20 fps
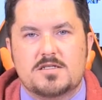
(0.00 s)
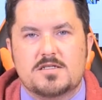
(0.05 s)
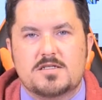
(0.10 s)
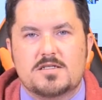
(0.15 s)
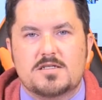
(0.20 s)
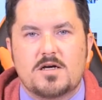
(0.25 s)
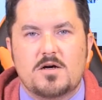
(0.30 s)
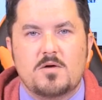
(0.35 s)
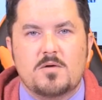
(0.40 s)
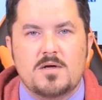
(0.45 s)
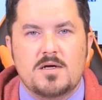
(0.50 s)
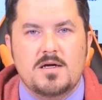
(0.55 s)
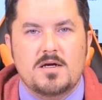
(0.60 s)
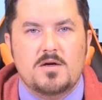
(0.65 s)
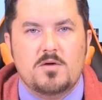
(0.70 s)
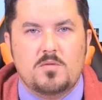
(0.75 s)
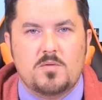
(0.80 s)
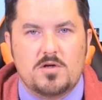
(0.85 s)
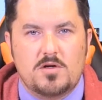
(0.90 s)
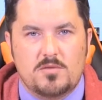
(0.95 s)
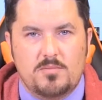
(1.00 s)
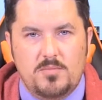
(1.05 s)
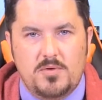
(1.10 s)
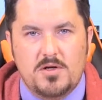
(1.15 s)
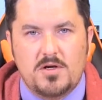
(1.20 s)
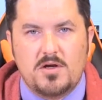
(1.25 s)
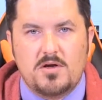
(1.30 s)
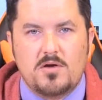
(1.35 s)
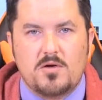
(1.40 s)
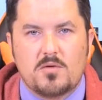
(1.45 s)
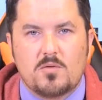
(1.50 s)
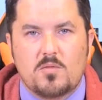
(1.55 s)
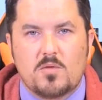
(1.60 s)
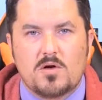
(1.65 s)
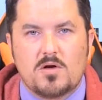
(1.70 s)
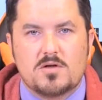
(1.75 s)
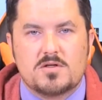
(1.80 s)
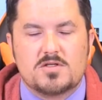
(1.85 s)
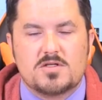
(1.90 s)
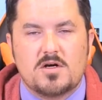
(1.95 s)
So when you're putting your
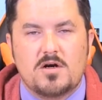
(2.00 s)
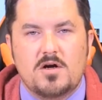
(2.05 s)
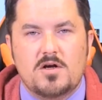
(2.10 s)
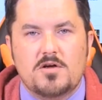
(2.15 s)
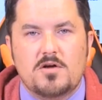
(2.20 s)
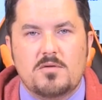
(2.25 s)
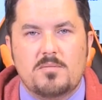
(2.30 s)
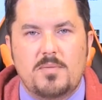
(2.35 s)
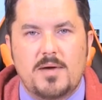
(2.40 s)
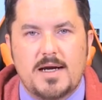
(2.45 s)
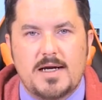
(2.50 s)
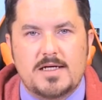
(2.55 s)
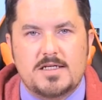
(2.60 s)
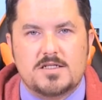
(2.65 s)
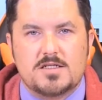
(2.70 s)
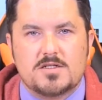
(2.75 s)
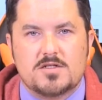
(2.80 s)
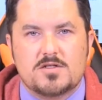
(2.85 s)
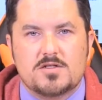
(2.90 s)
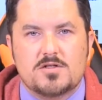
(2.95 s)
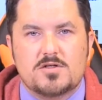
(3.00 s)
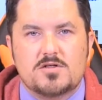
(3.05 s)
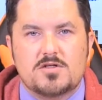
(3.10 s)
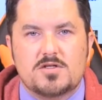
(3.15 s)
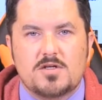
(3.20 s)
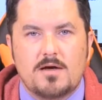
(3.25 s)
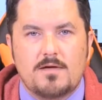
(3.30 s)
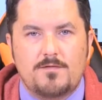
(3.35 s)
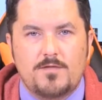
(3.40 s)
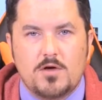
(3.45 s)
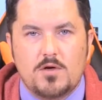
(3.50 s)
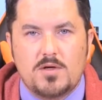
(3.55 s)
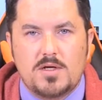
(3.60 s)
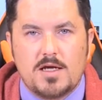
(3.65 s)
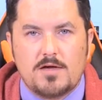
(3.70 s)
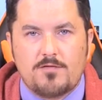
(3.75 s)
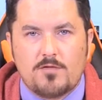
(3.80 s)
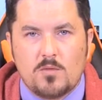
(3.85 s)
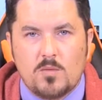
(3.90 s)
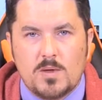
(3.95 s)
words on your pages, there's a few
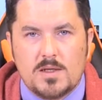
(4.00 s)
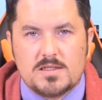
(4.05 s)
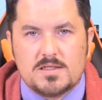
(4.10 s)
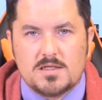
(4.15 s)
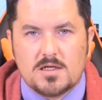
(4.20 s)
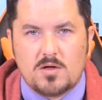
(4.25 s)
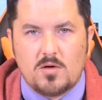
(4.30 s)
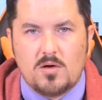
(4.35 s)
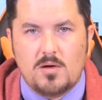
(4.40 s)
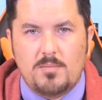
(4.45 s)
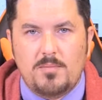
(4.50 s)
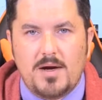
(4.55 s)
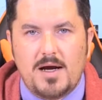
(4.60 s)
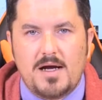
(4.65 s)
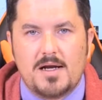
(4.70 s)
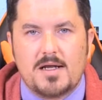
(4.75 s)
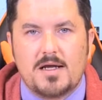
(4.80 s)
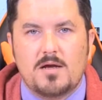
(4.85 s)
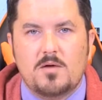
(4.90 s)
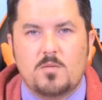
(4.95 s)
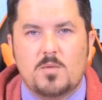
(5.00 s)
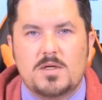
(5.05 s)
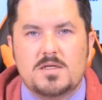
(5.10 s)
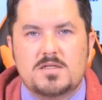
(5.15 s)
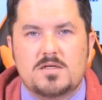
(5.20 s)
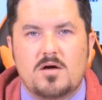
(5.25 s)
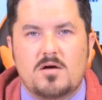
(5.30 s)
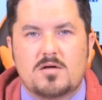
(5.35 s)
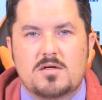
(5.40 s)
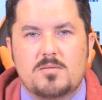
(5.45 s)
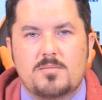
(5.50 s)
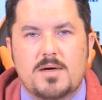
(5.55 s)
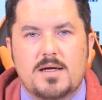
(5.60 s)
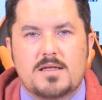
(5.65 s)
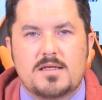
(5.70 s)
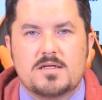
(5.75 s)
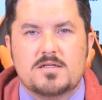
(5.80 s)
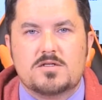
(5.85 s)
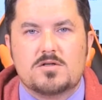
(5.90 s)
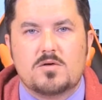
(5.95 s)
different ways to go about it. And we talked about
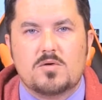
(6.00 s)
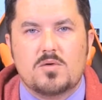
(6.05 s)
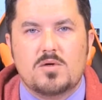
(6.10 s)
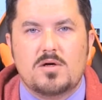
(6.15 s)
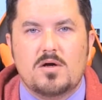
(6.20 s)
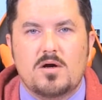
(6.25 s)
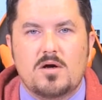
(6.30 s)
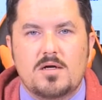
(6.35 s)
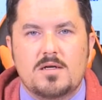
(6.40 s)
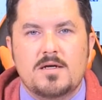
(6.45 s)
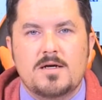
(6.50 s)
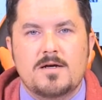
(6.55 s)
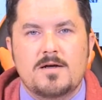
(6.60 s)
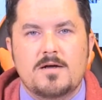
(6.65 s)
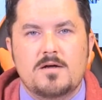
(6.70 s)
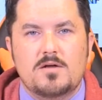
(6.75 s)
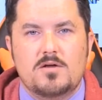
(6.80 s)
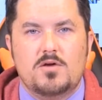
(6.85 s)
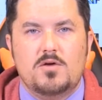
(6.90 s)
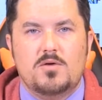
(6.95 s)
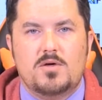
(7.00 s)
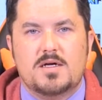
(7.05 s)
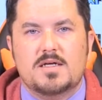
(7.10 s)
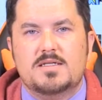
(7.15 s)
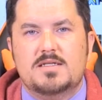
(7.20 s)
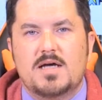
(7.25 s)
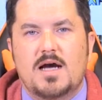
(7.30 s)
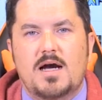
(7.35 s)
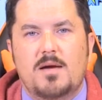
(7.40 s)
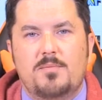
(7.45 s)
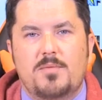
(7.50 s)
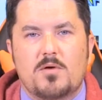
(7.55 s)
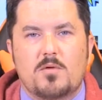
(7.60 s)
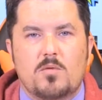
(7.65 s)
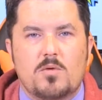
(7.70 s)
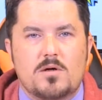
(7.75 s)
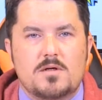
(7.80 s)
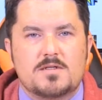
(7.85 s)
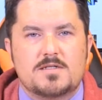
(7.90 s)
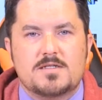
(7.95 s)
this early on. You could type your
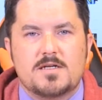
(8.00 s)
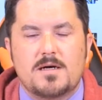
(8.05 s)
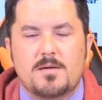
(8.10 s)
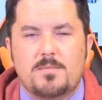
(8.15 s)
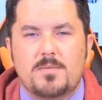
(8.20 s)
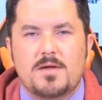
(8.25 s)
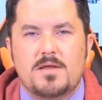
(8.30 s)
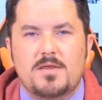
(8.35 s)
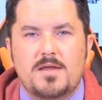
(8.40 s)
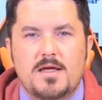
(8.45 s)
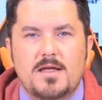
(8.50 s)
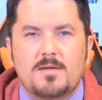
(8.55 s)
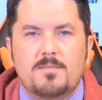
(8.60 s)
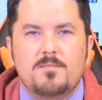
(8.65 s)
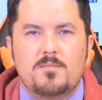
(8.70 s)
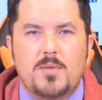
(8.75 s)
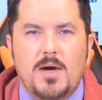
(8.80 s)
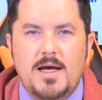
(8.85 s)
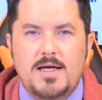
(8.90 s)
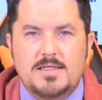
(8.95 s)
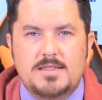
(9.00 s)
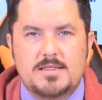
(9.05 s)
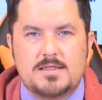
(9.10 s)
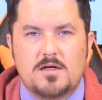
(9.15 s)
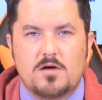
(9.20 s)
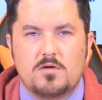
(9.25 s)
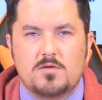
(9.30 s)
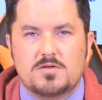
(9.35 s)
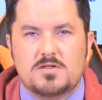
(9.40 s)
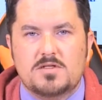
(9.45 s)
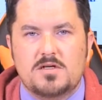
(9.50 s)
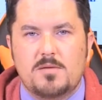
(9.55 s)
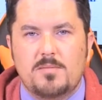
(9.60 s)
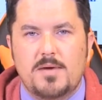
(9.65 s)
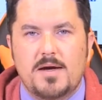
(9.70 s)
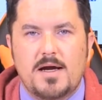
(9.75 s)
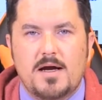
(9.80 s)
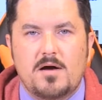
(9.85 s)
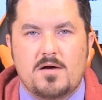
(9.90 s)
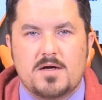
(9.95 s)
words up and then paste those
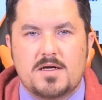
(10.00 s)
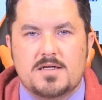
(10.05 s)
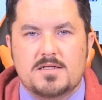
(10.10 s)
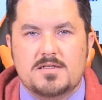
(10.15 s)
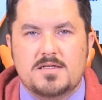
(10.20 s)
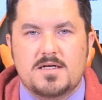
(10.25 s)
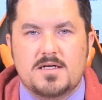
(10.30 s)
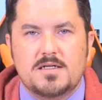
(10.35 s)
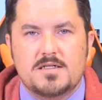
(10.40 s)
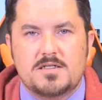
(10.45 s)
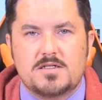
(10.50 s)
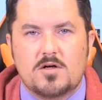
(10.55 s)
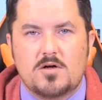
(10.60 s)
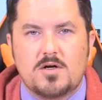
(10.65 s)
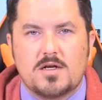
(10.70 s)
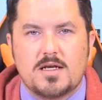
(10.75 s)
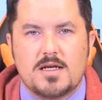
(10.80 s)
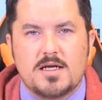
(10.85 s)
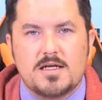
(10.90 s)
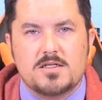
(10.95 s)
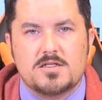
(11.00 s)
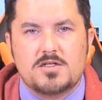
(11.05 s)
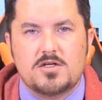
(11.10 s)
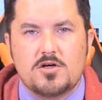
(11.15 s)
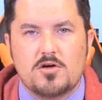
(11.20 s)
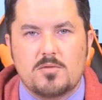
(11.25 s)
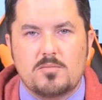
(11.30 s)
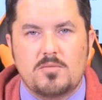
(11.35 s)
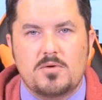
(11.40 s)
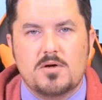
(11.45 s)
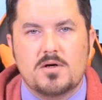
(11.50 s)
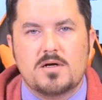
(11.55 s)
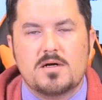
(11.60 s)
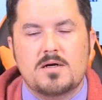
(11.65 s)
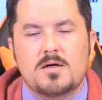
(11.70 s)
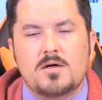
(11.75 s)
somehow and in, insert it into your book.